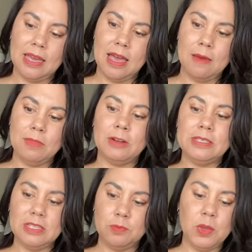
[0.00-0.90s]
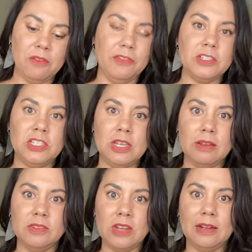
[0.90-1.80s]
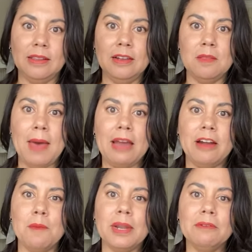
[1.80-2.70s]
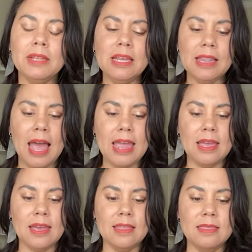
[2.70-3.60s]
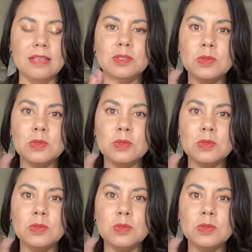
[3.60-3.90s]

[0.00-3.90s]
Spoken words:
There is this beautiful chandelier in the background, but I really like this.